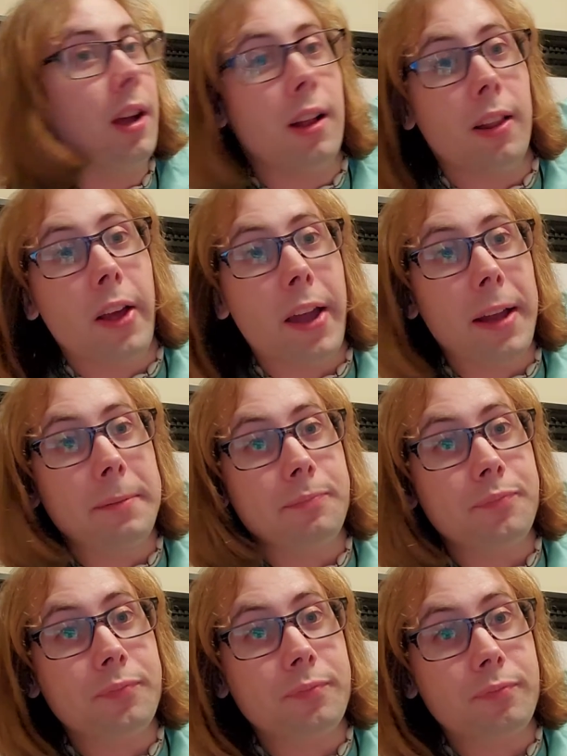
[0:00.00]
like,
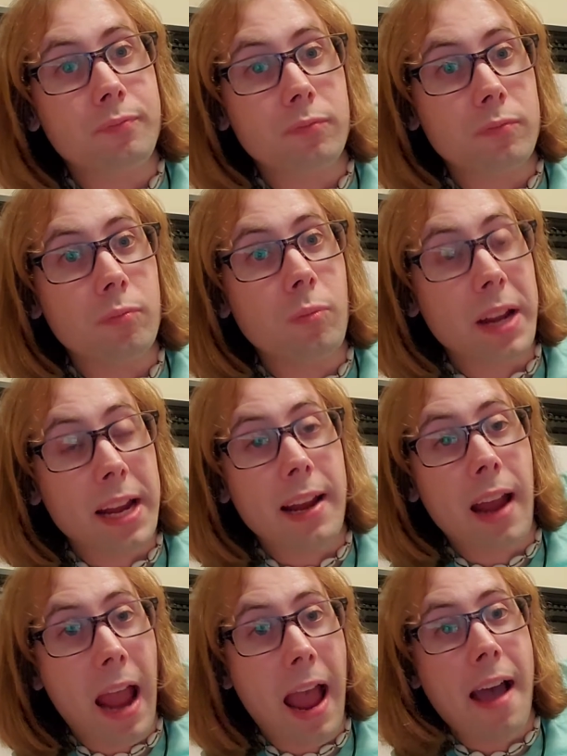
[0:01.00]
we
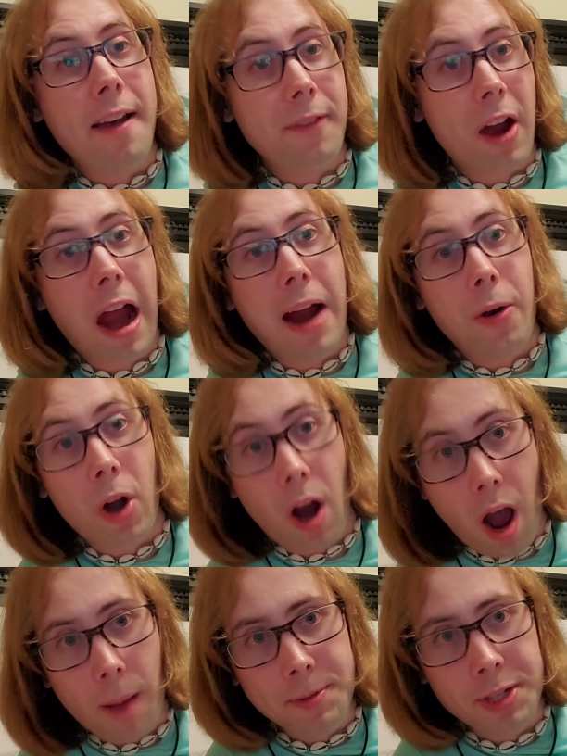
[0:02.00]
have our
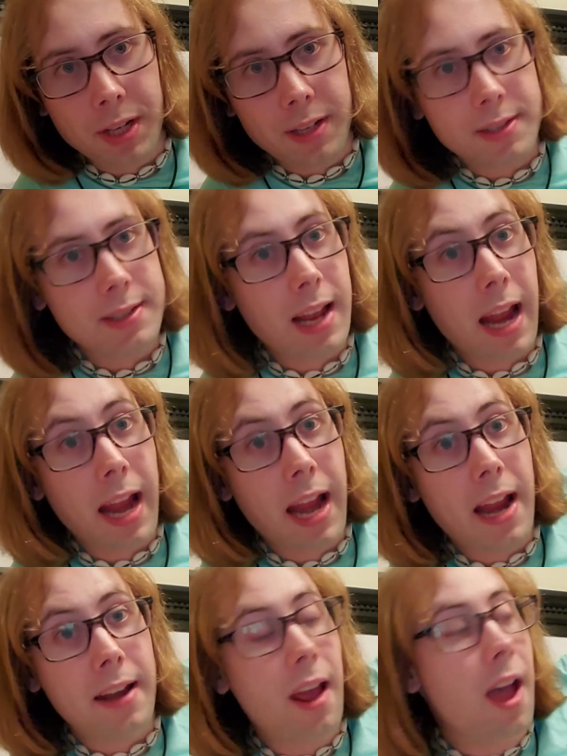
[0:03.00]
options,
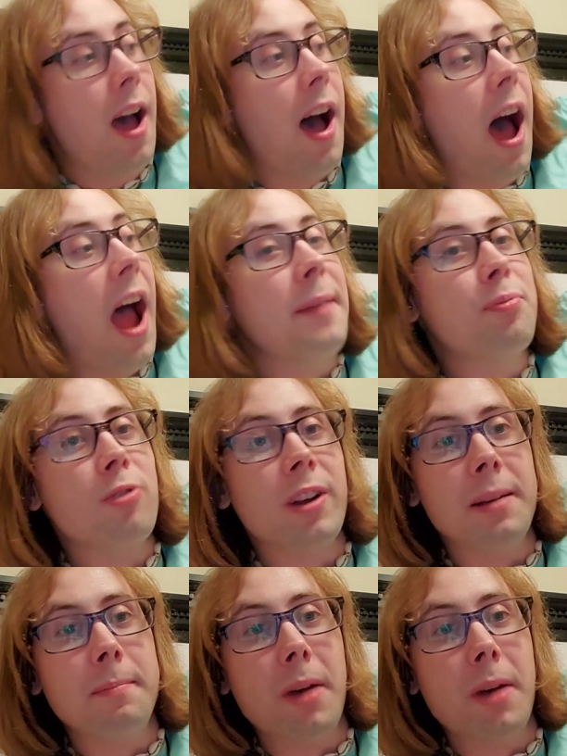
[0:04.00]
and I feel